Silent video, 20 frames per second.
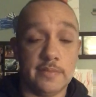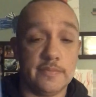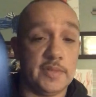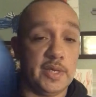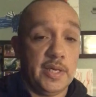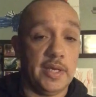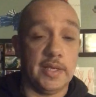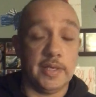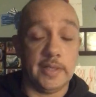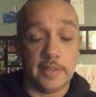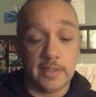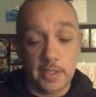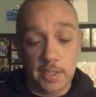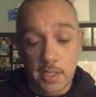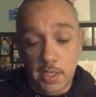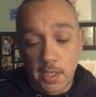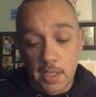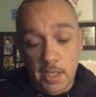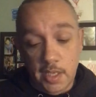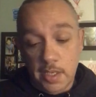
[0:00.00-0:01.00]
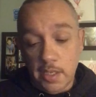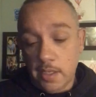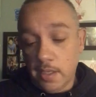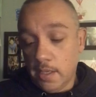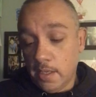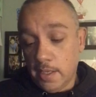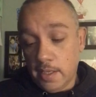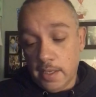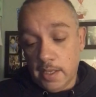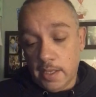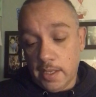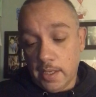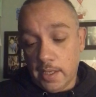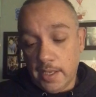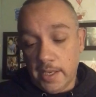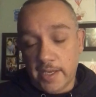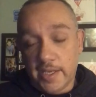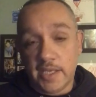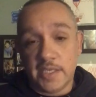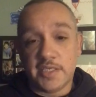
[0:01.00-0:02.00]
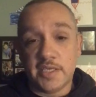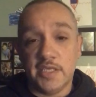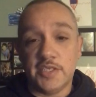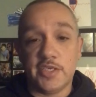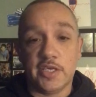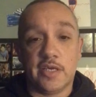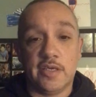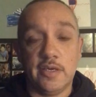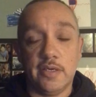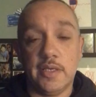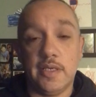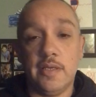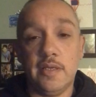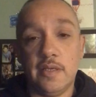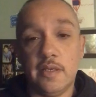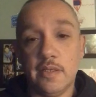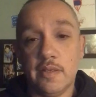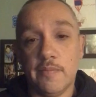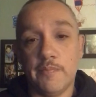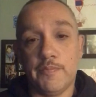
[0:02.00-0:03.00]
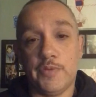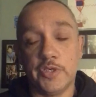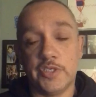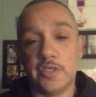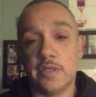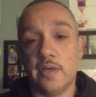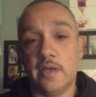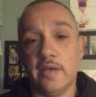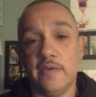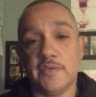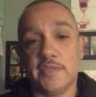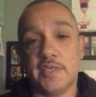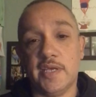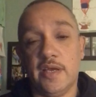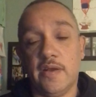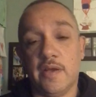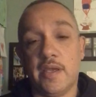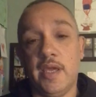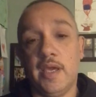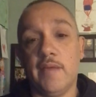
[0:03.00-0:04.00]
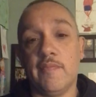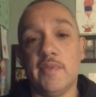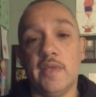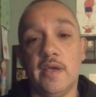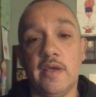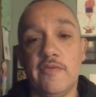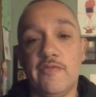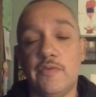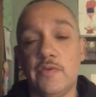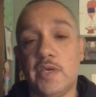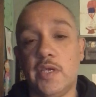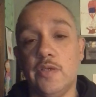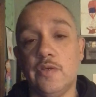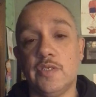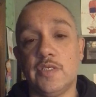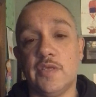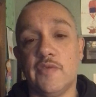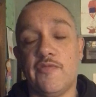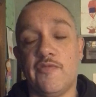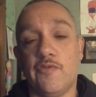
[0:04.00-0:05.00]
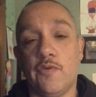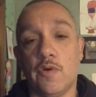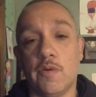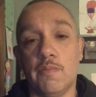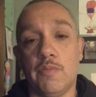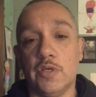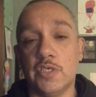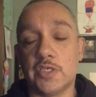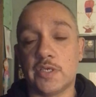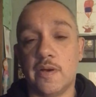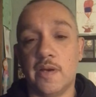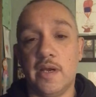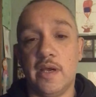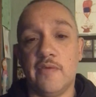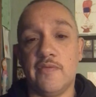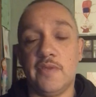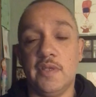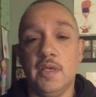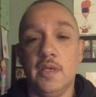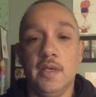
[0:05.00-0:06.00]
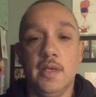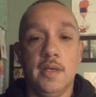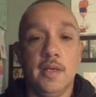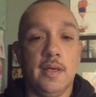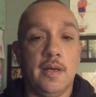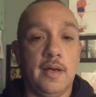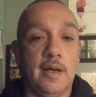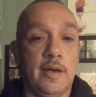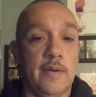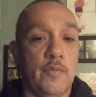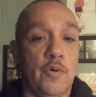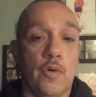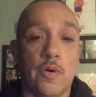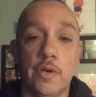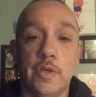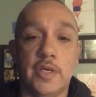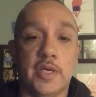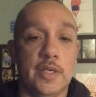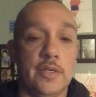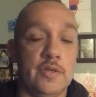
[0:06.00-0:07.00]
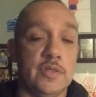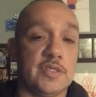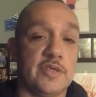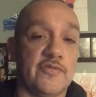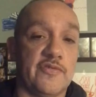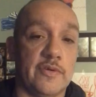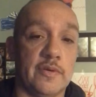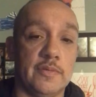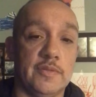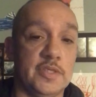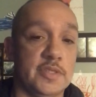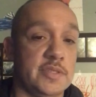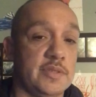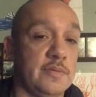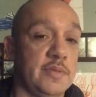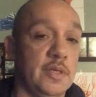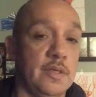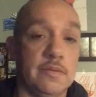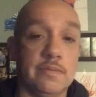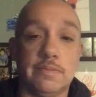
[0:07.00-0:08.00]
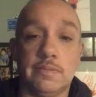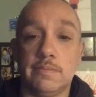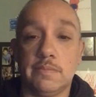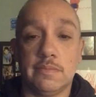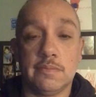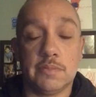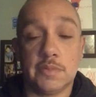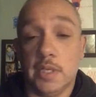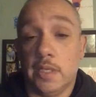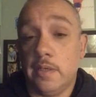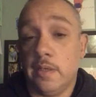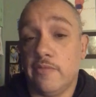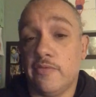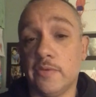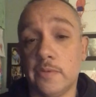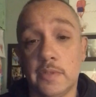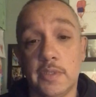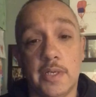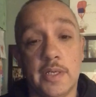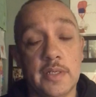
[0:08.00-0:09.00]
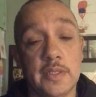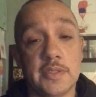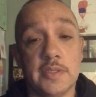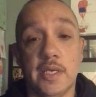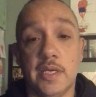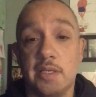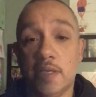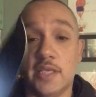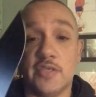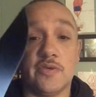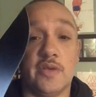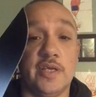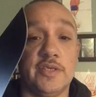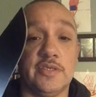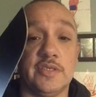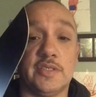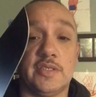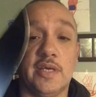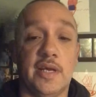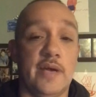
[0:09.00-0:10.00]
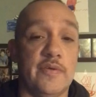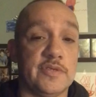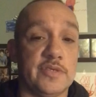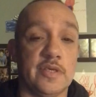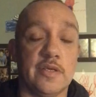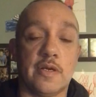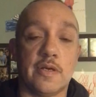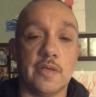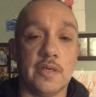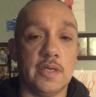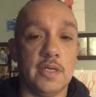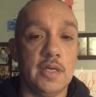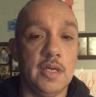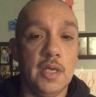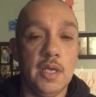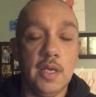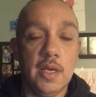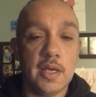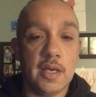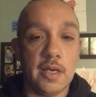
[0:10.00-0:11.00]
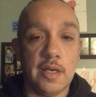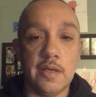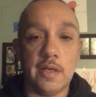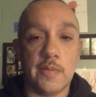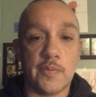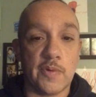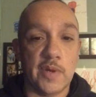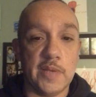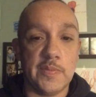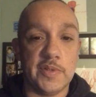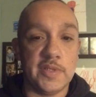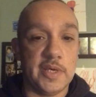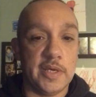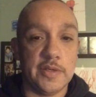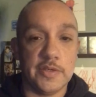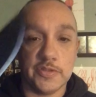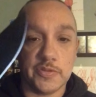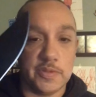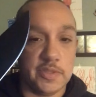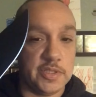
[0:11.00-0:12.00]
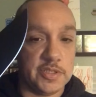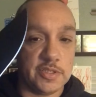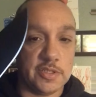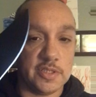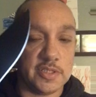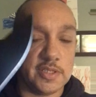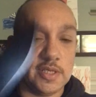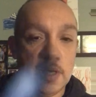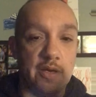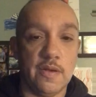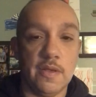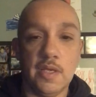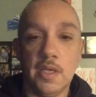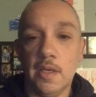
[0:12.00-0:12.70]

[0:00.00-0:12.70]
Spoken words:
And like I said, it's a good butcher knife style camp knife. You can use it for bushcraft, or you can use it for just, you know, cutting up food in your house. Like, that's what I just did. I was literally cutting up red potatoes with this just now.